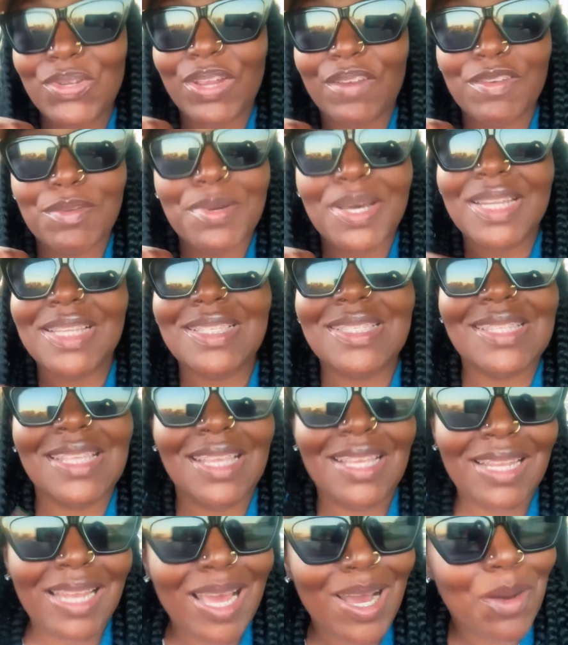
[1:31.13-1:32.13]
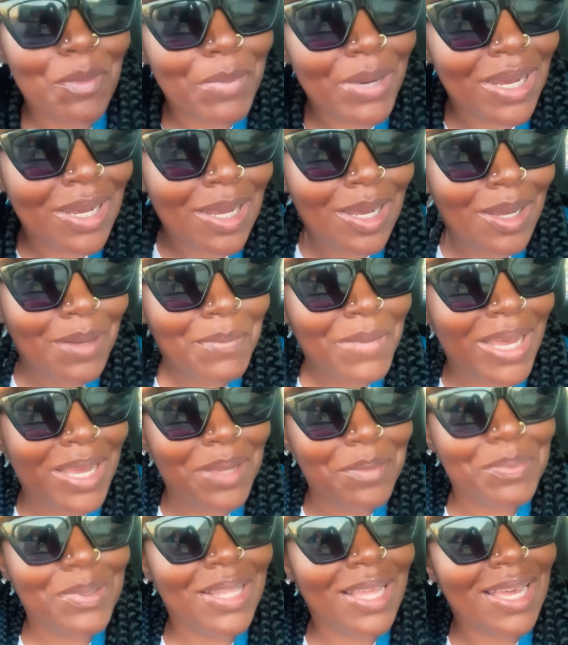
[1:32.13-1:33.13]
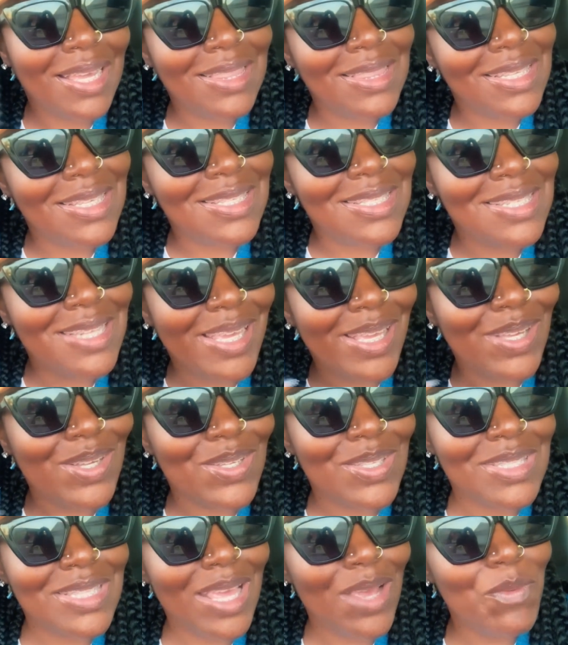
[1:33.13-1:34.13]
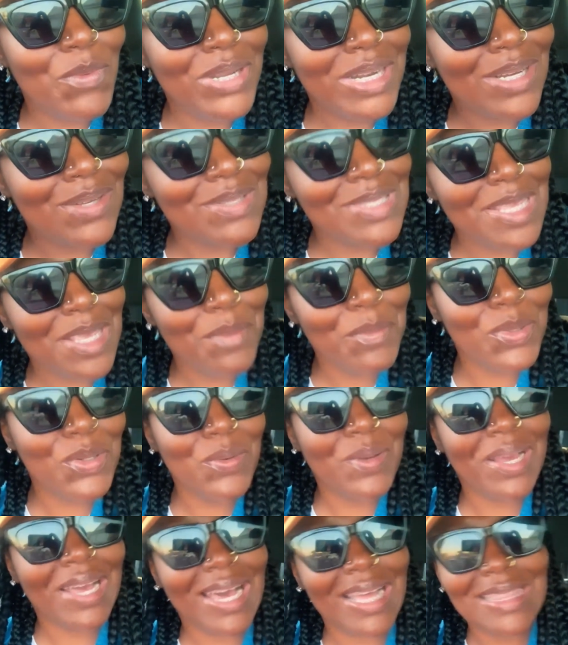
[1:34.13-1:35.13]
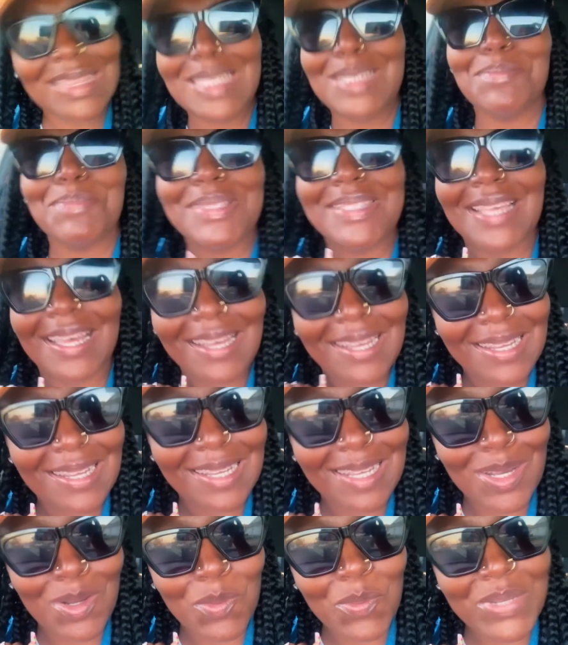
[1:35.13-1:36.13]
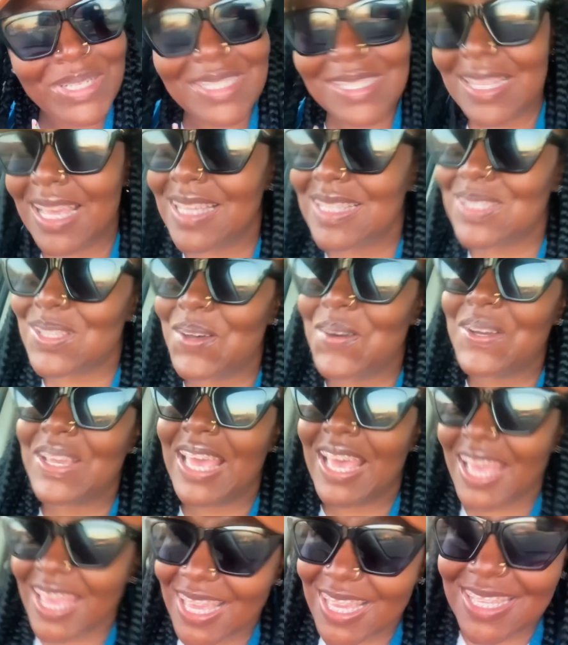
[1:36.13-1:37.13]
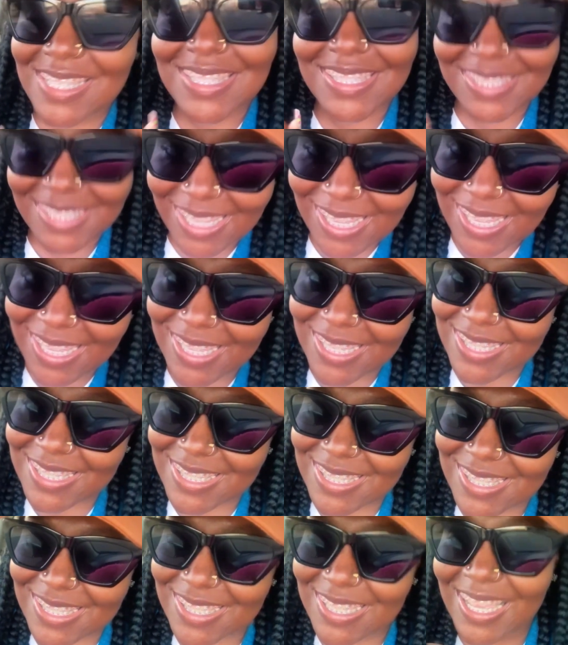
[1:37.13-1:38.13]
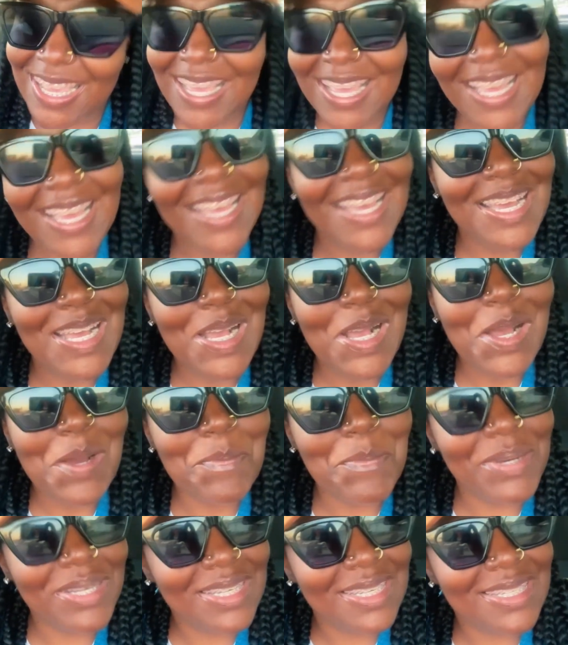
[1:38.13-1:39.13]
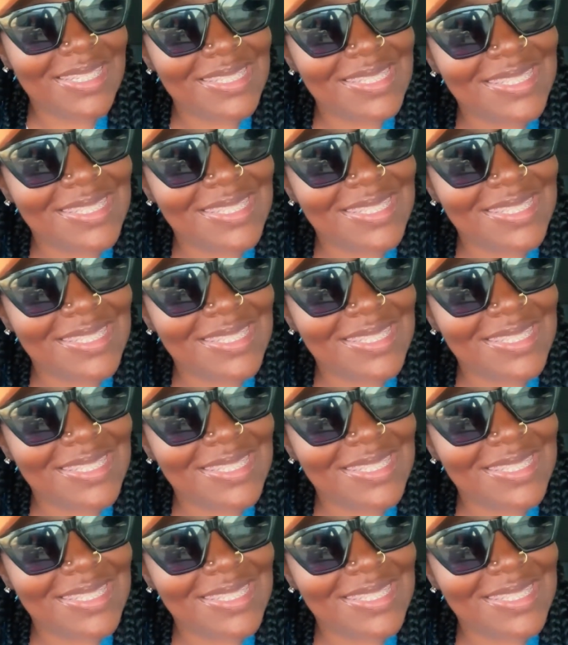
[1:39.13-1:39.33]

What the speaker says: everybody's seen how bomb I applied these nails, they went on Temu and got them some, which that's okay, sis. But